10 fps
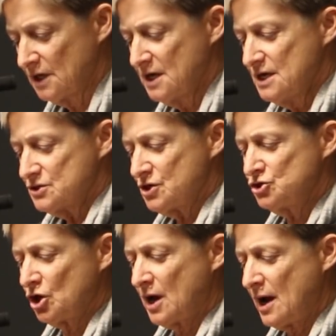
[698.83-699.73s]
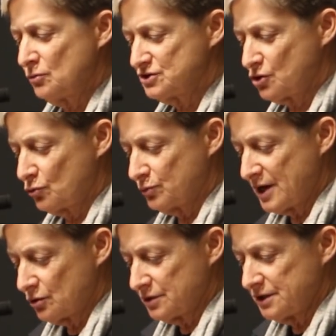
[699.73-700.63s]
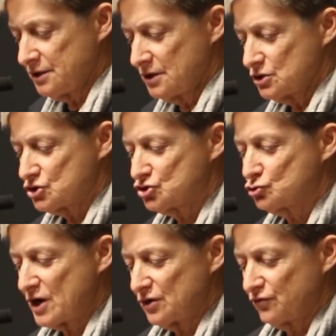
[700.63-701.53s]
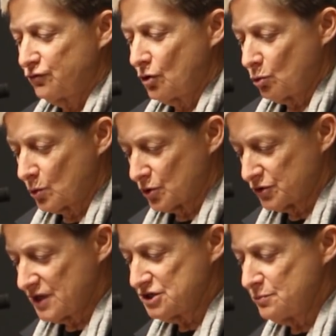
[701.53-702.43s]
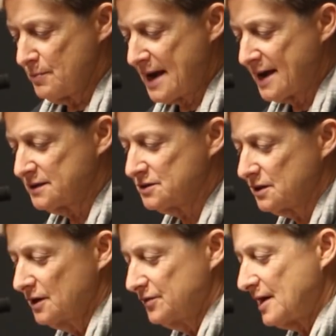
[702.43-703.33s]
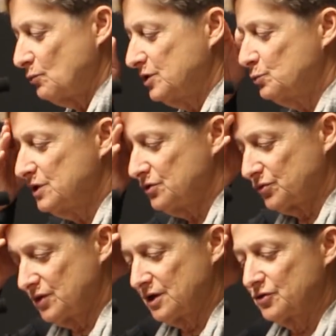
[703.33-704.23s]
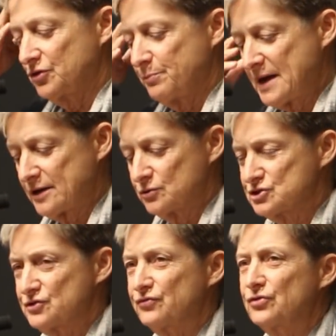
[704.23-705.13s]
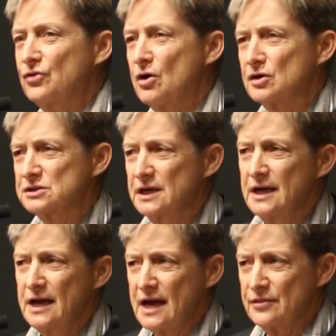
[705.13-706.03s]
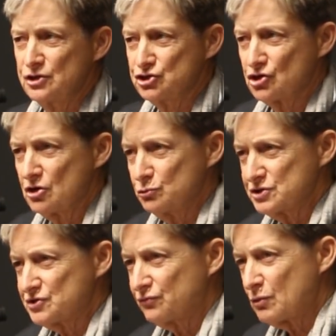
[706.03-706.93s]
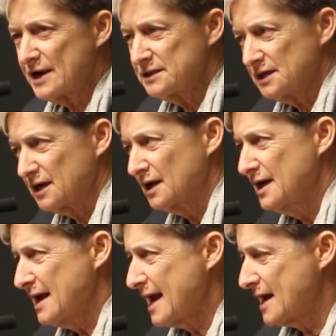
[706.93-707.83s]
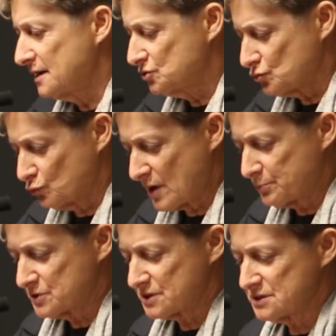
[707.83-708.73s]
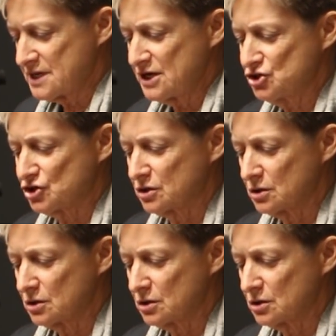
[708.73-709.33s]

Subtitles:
Such accounts are rarely straightforward. They demand that we rethink the patterns of thought and the genres of writing and representation.